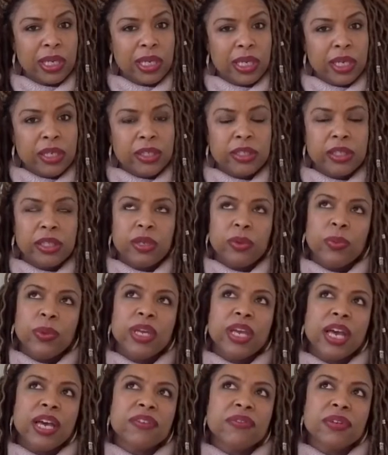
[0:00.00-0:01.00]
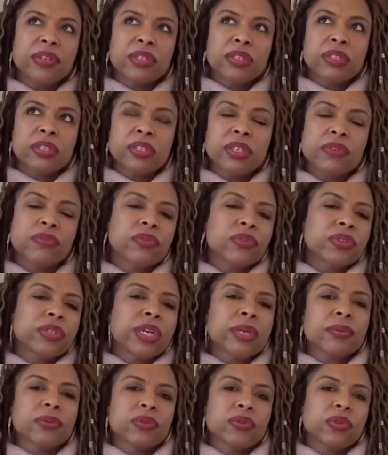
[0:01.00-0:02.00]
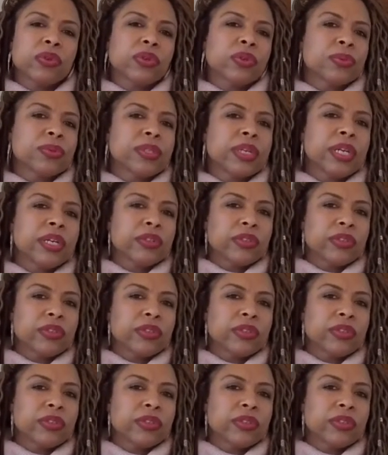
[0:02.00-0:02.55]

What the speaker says: See, we have several types of circumstances